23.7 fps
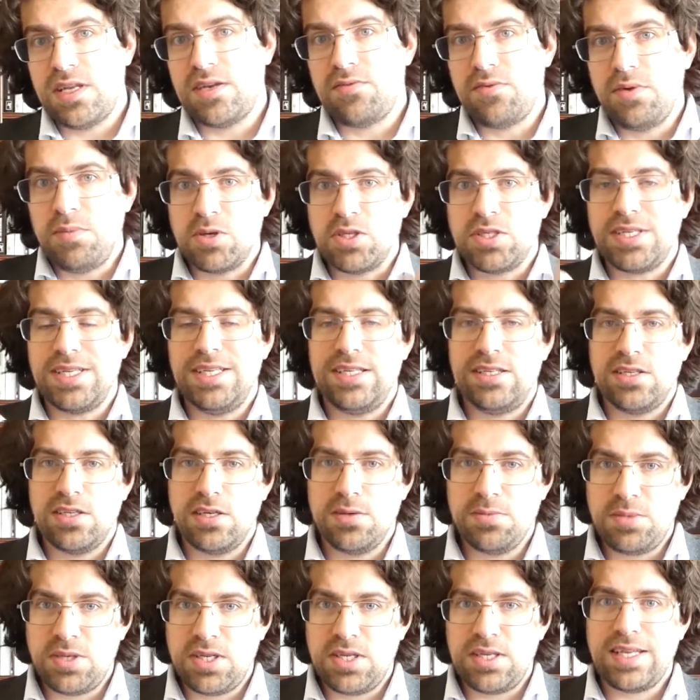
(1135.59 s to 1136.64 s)
that we must
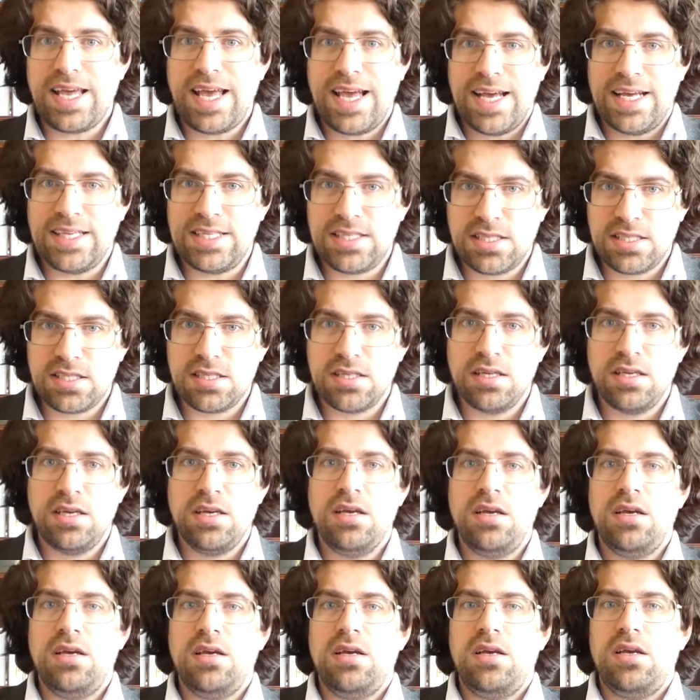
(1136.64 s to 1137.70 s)
interpret it as
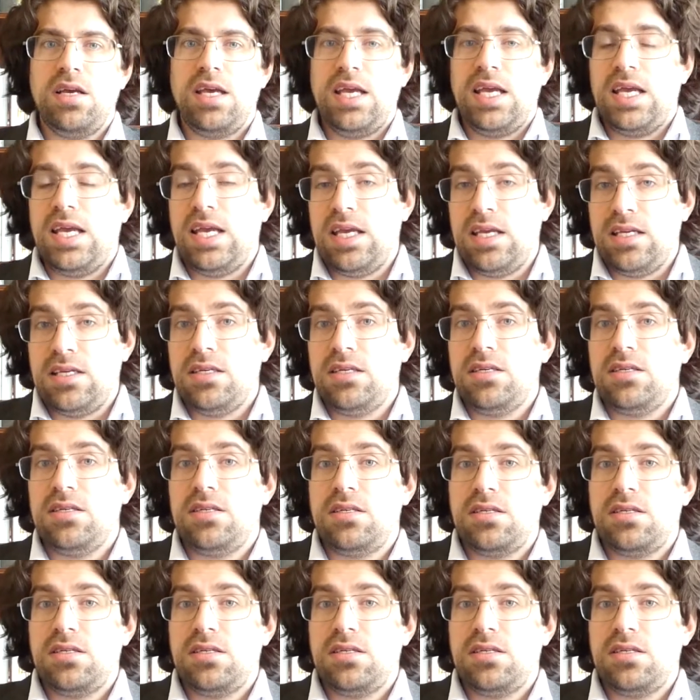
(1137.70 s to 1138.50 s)
a